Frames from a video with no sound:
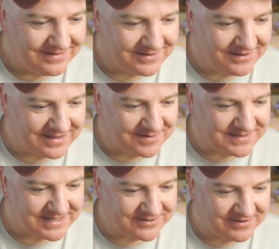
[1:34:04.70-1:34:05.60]
Uh, Adam
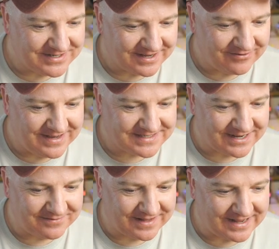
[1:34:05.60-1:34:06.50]
says, Richard, I agree, it's
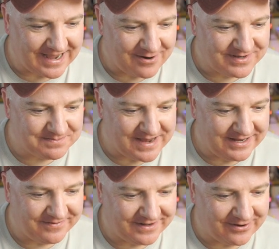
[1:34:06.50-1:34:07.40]
kind of like a how it's
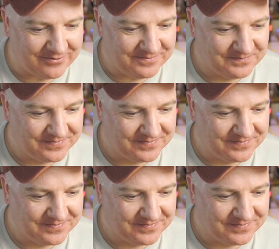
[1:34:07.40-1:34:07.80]
made video.